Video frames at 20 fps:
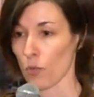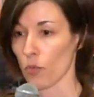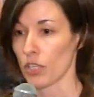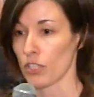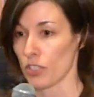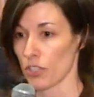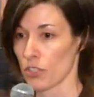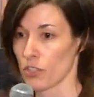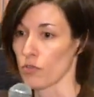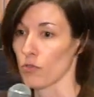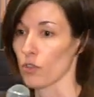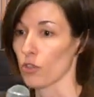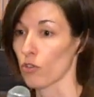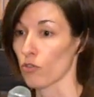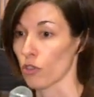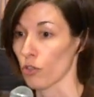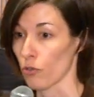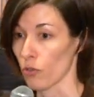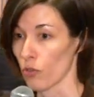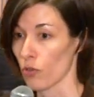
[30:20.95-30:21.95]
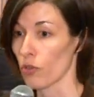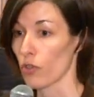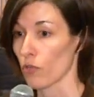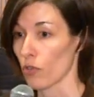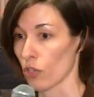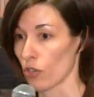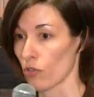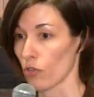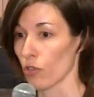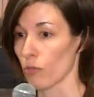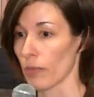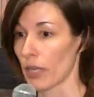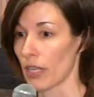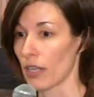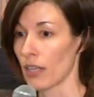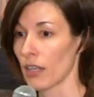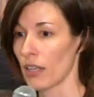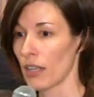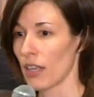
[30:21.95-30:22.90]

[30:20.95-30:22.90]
which is the recruit, the recruitment.